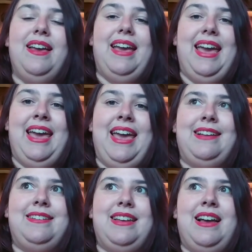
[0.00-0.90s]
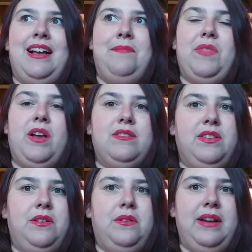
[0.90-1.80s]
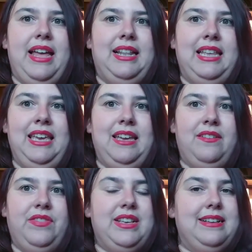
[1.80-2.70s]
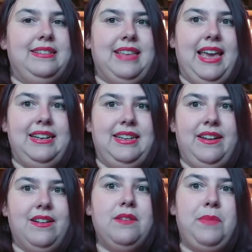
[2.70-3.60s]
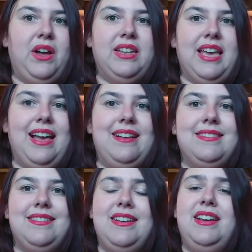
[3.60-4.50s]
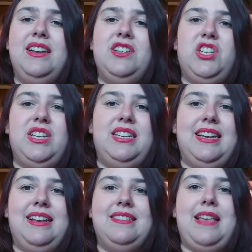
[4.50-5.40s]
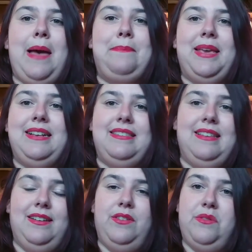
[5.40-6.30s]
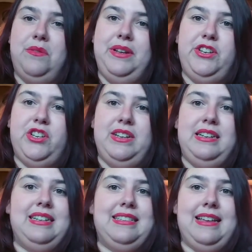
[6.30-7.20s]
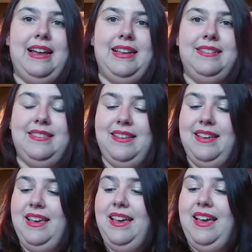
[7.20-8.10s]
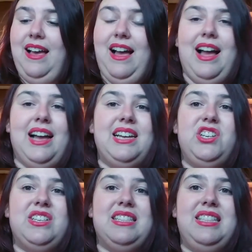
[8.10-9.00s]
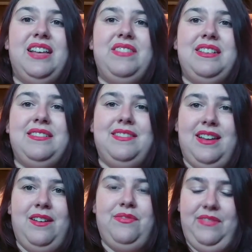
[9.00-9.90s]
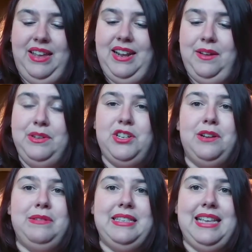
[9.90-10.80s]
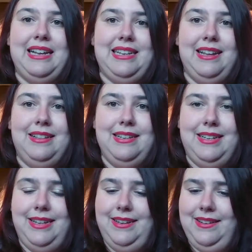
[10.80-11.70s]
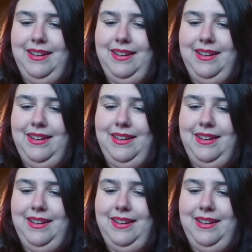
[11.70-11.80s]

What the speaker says: and also Ellie of the Skandir podcast, she does amazing Norwegian designs. I just love this stuff, and I wish I was that talented,